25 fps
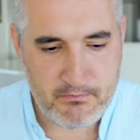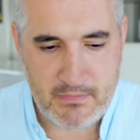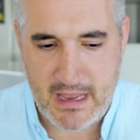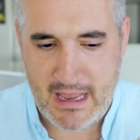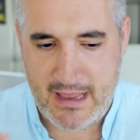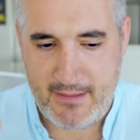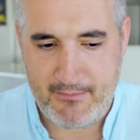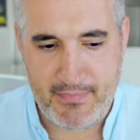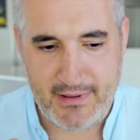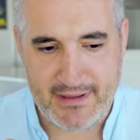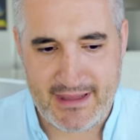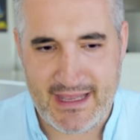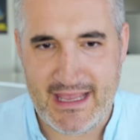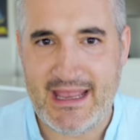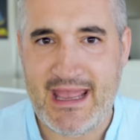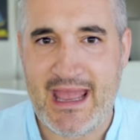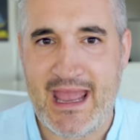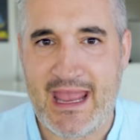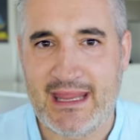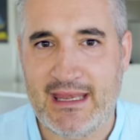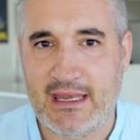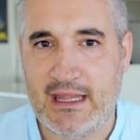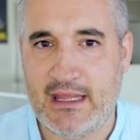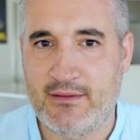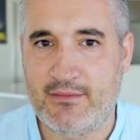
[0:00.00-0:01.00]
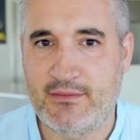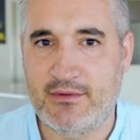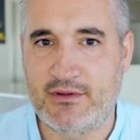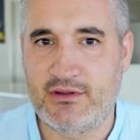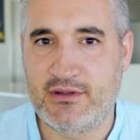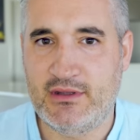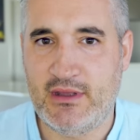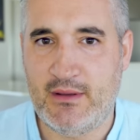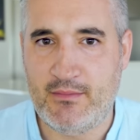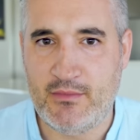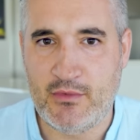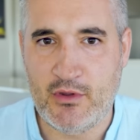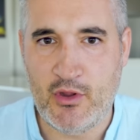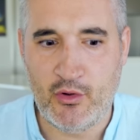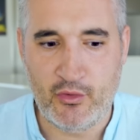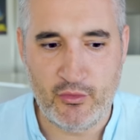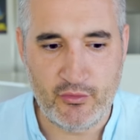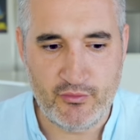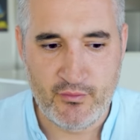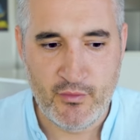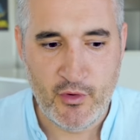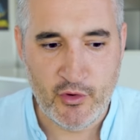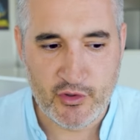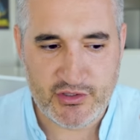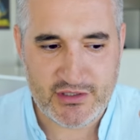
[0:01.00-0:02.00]
But again, I'm
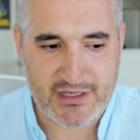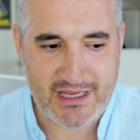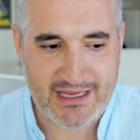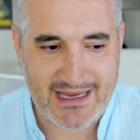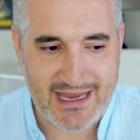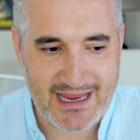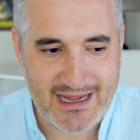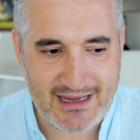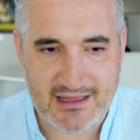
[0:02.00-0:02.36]
not saying